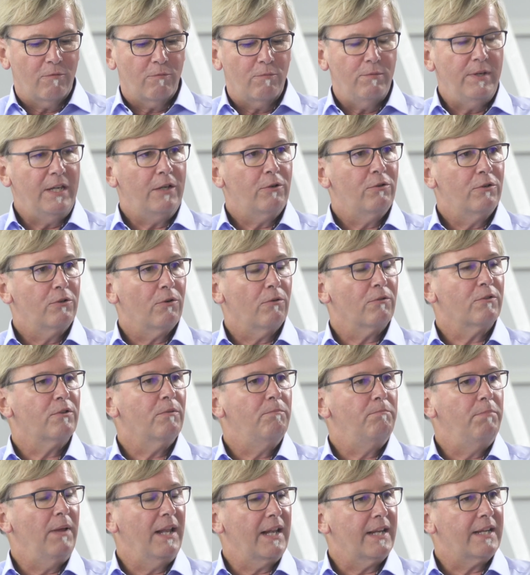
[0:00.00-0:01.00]
we could also
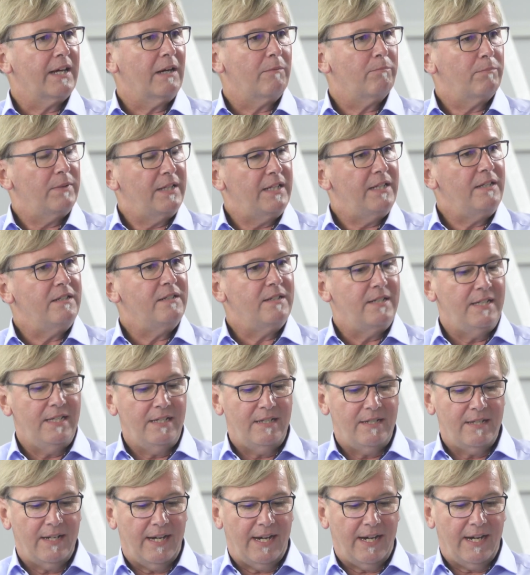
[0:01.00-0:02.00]
build up in
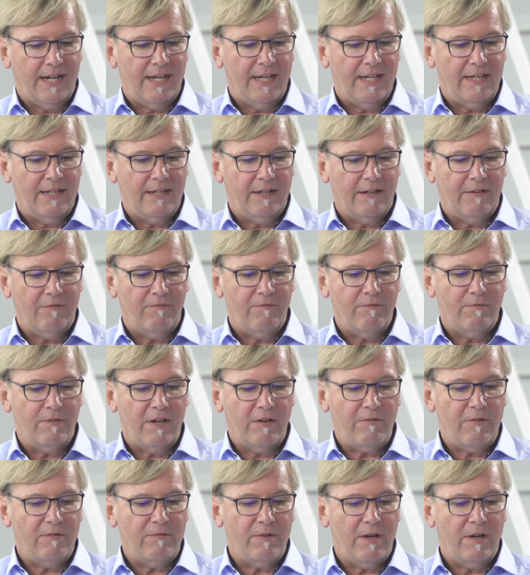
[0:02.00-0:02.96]
TTI a very,